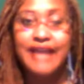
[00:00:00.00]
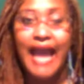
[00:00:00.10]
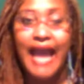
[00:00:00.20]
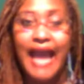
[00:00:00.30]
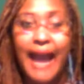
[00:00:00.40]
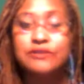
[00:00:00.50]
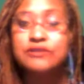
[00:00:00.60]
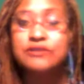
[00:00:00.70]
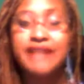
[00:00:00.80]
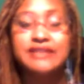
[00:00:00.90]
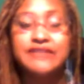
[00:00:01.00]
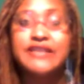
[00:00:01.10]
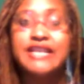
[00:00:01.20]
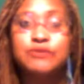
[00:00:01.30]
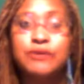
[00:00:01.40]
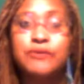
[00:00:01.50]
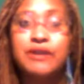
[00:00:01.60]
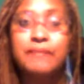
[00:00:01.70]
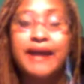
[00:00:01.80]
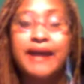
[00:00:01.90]
Absolutely, positively,
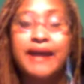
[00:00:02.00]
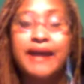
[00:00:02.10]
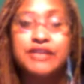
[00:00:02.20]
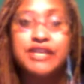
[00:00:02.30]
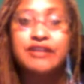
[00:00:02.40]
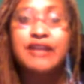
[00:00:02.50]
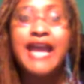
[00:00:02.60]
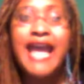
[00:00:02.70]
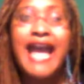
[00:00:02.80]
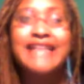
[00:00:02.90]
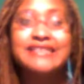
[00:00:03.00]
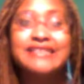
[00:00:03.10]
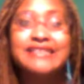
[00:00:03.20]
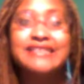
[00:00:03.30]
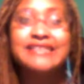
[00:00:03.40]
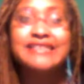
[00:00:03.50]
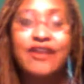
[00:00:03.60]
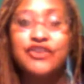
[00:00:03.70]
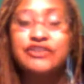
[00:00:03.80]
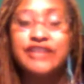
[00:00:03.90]
that's what we're about here. And tonight on
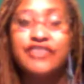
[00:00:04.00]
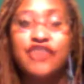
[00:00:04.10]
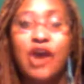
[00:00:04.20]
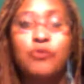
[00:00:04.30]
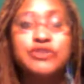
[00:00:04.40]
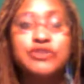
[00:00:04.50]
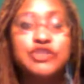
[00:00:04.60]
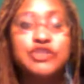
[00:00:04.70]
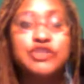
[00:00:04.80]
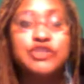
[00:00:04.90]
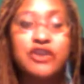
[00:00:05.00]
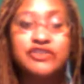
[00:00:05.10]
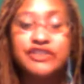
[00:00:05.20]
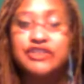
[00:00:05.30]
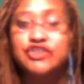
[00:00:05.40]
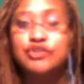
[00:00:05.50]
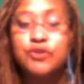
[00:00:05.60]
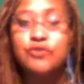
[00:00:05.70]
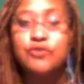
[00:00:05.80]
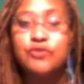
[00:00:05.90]
the Thursday Thought, which is one of our
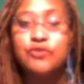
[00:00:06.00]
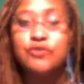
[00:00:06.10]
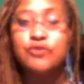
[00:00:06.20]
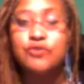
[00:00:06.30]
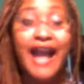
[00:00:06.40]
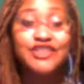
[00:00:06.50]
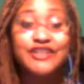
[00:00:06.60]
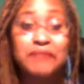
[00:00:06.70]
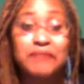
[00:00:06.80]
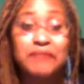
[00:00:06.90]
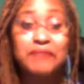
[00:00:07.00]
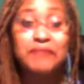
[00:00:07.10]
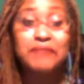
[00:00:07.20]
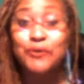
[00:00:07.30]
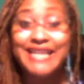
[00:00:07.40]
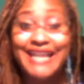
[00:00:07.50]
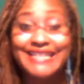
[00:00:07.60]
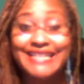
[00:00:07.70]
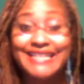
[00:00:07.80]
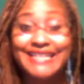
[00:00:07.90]
signature programs, we're actually on episode
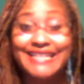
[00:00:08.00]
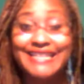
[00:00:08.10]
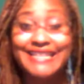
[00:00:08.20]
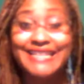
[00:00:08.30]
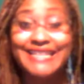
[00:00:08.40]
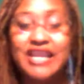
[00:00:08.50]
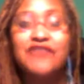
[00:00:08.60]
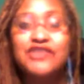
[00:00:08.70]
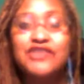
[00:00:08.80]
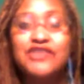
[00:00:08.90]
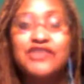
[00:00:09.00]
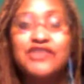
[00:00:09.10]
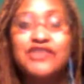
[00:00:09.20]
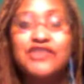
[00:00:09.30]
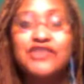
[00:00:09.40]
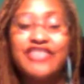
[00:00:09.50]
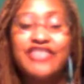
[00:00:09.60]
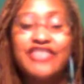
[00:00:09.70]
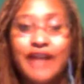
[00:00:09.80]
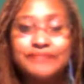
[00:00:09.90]
397 of the Thursday Thought.